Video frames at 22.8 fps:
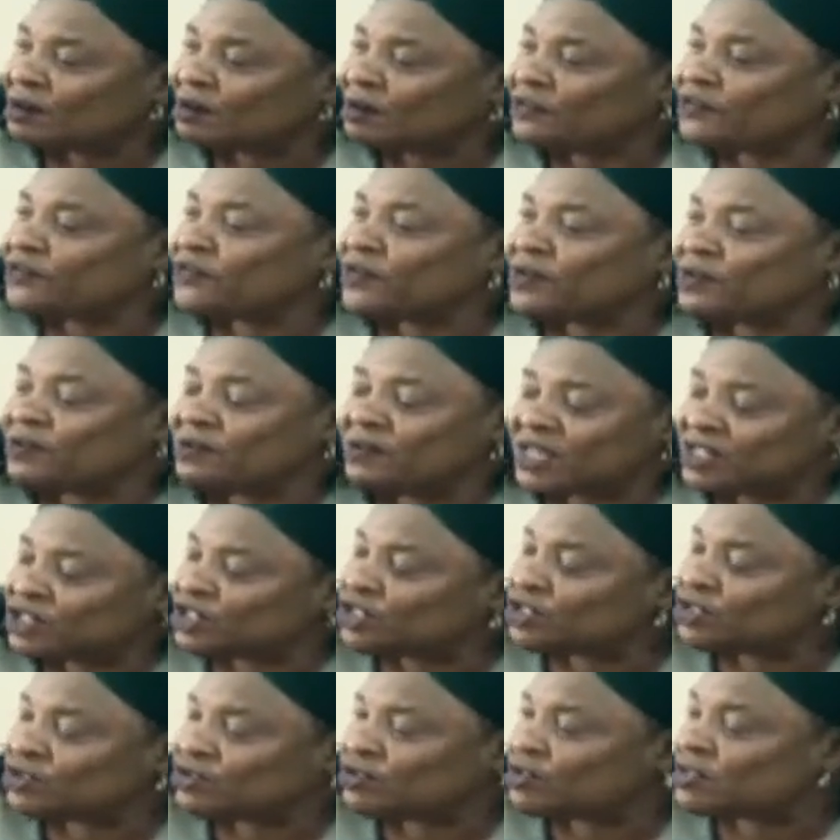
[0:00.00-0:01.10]
of
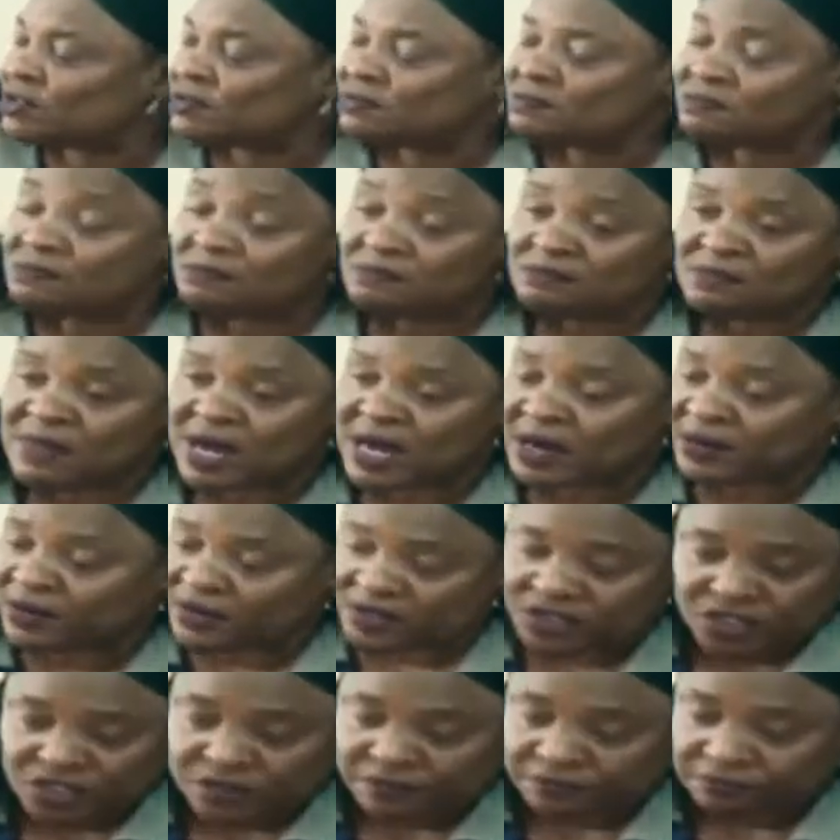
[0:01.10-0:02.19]
registry
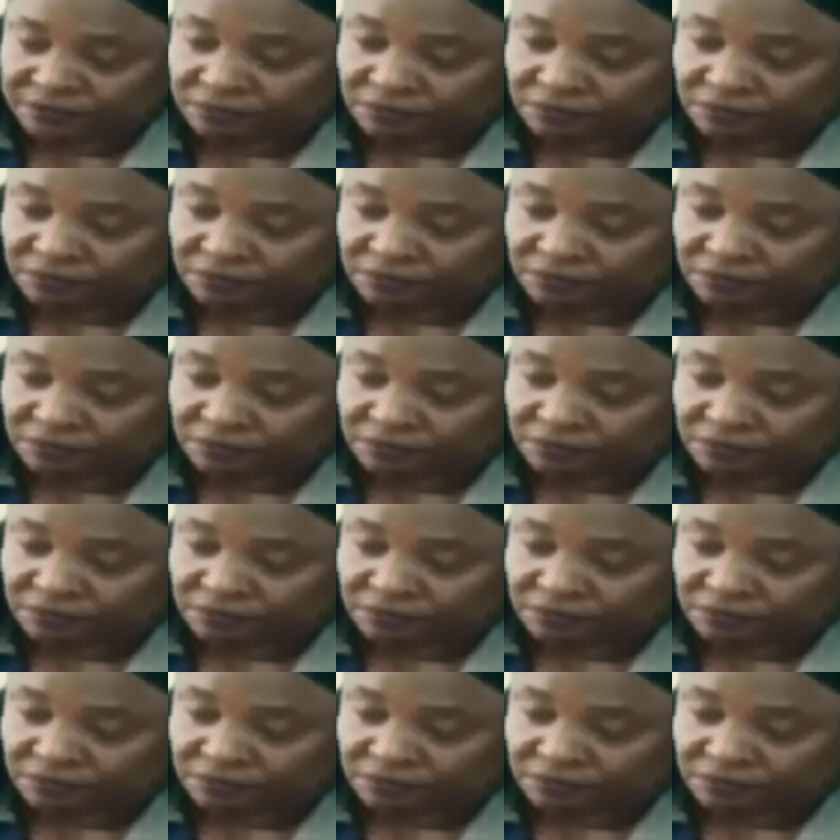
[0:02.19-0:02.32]
marriage,